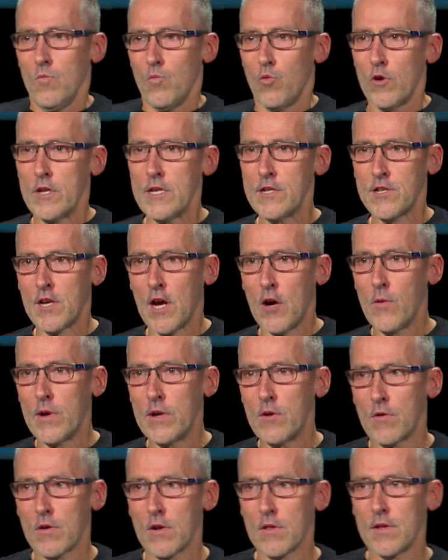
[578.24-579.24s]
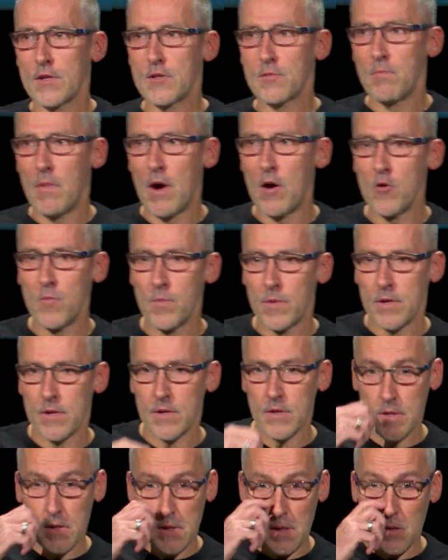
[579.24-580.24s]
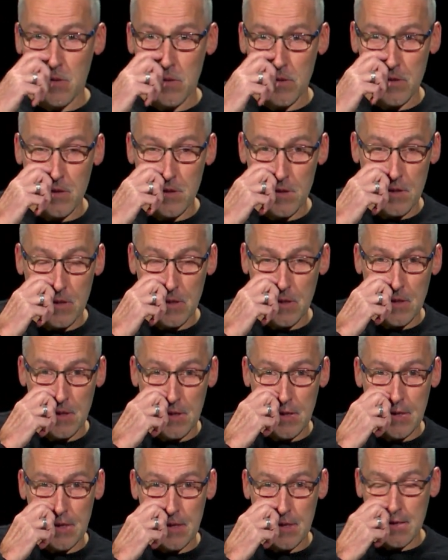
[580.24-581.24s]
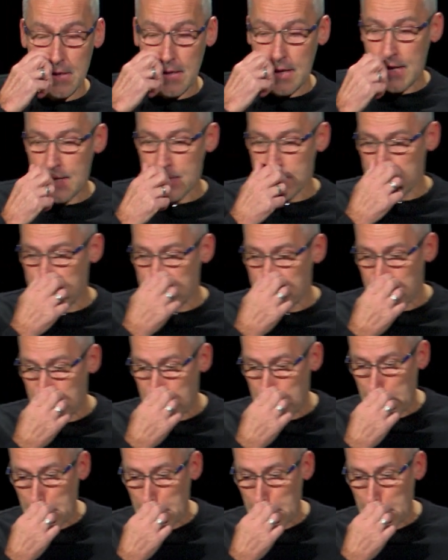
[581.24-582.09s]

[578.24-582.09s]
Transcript: What is going on at this moment and